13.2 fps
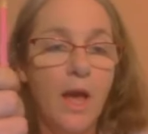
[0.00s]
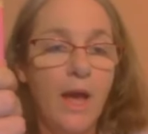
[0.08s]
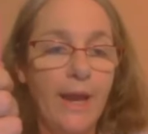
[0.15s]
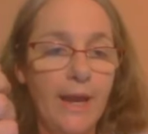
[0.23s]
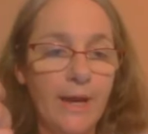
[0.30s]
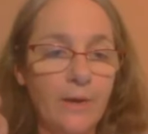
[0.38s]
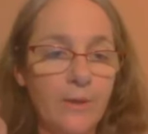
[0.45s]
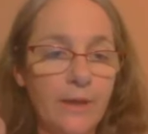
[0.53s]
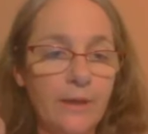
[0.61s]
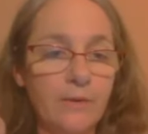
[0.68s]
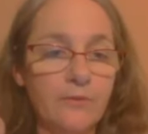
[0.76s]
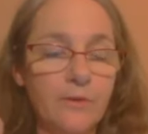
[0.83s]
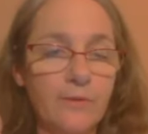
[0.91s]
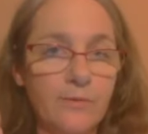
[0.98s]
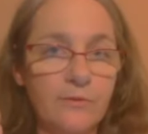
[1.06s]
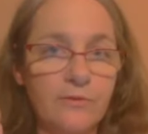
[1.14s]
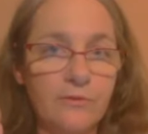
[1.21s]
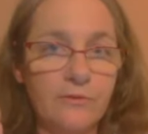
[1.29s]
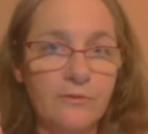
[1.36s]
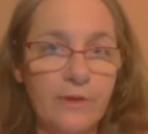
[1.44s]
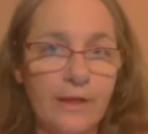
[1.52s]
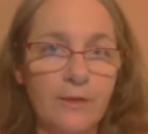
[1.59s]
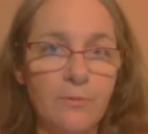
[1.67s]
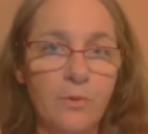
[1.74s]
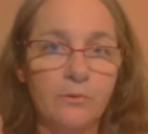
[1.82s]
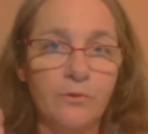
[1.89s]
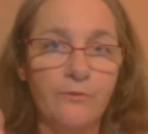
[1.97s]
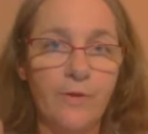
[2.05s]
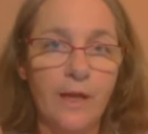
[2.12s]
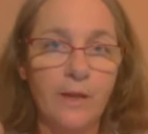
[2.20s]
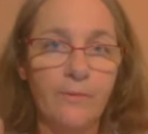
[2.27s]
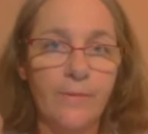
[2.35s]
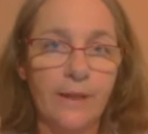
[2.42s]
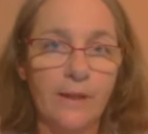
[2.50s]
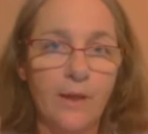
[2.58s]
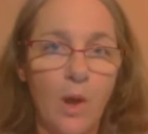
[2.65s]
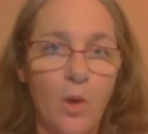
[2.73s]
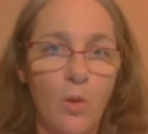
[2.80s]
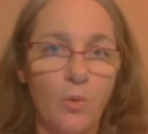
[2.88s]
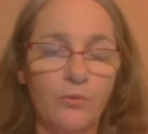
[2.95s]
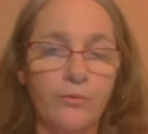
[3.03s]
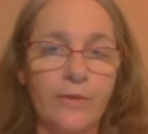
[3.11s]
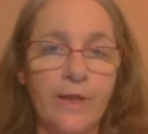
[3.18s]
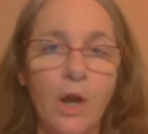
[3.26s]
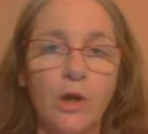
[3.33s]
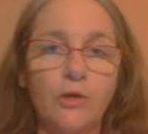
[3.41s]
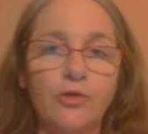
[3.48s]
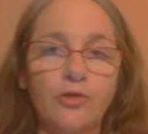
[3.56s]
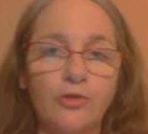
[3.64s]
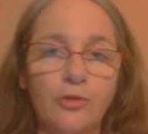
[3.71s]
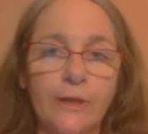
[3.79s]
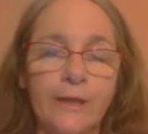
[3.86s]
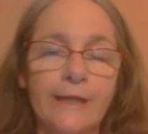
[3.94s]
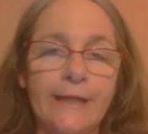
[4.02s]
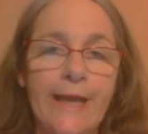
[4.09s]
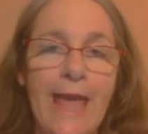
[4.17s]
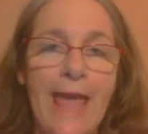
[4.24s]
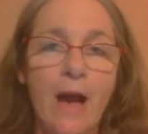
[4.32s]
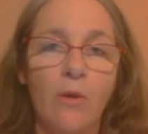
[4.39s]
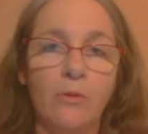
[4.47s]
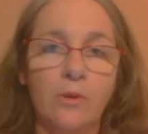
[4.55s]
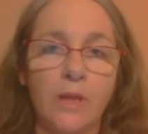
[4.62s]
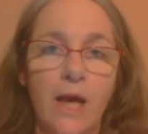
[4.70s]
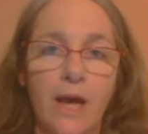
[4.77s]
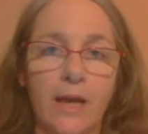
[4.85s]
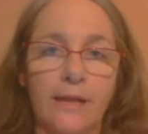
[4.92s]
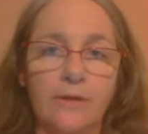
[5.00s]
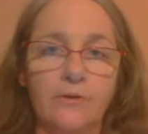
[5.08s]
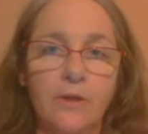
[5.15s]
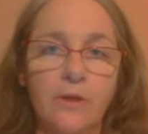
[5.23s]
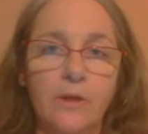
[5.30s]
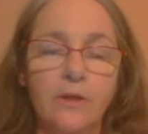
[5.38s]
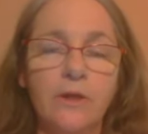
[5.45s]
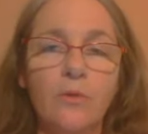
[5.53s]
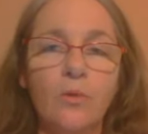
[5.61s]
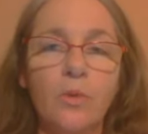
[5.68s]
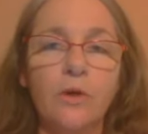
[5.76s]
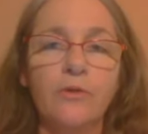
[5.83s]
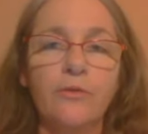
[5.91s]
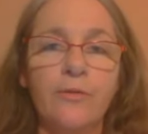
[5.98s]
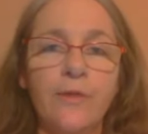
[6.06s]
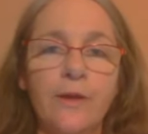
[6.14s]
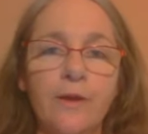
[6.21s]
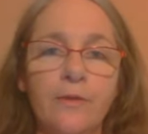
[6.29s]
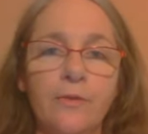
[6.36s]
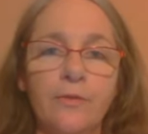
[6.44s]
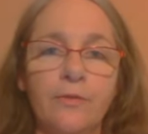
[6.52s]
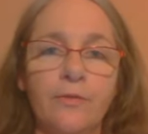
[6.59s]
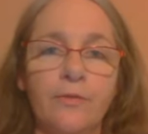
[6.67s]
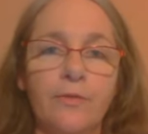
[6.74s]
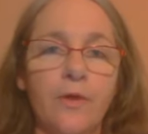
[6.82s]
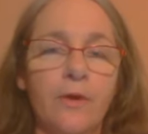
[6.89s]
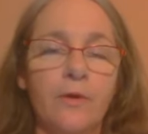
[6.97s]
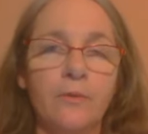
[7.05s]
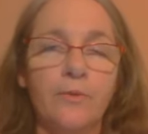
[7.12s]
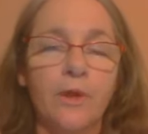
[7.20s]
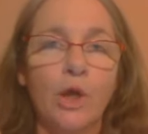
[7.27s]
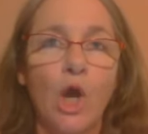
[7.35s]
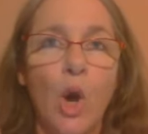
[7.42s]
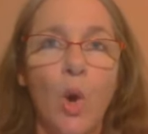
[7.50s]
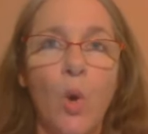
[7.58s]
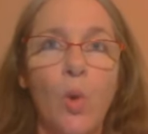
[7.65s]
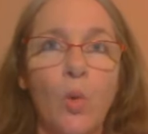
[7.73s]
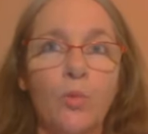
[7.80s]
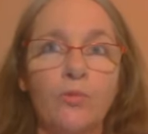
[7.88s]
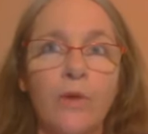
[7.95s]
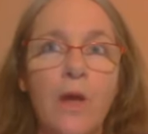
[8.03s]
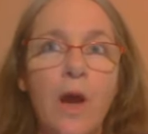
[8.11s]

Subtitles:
areas of the Sustainable Development Goals that are strictly outlined. In other words, the goals